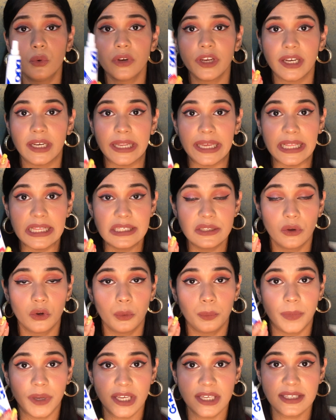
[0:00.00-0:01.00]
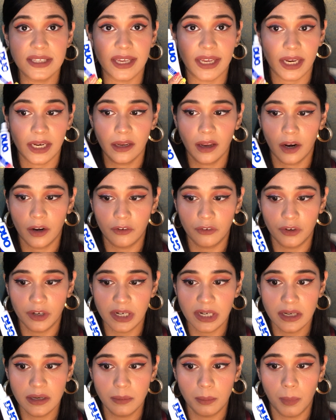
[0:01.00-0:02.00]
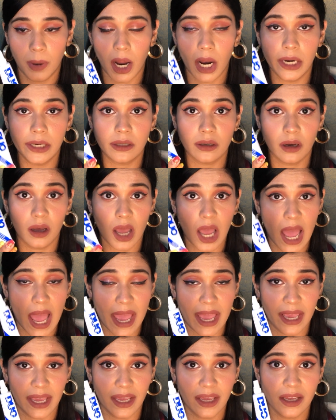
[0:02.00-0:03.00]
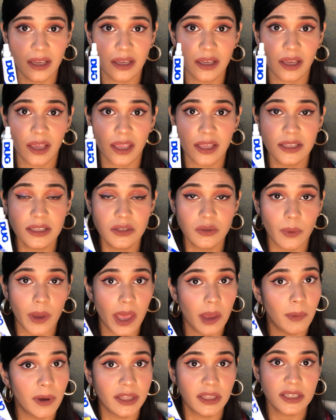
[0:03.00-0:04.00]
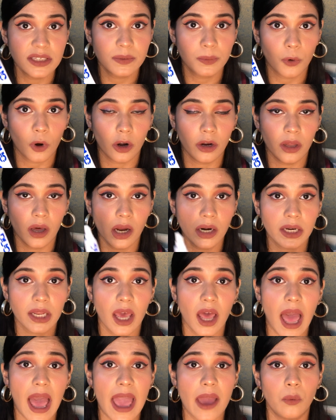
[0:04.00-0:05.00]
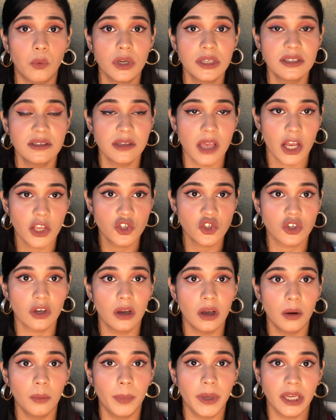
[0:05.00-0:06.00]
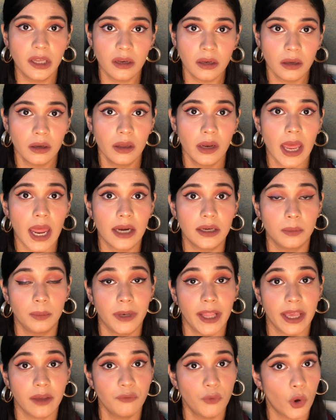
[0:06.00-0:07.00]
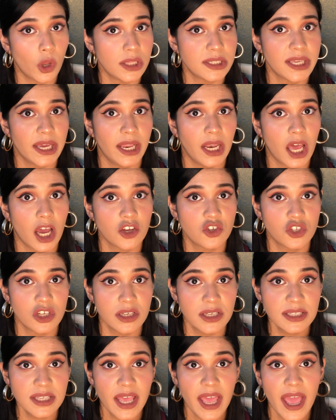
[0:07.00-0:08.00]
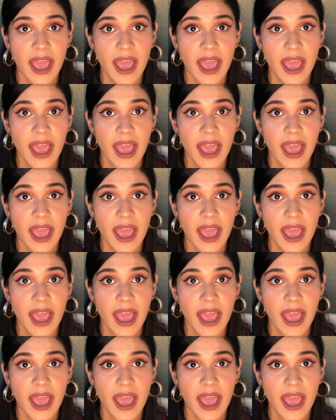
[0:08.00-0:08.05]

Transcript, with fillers: retails for rupees 800 but I can swear by this product. I was such a beginner at applying false eyelashes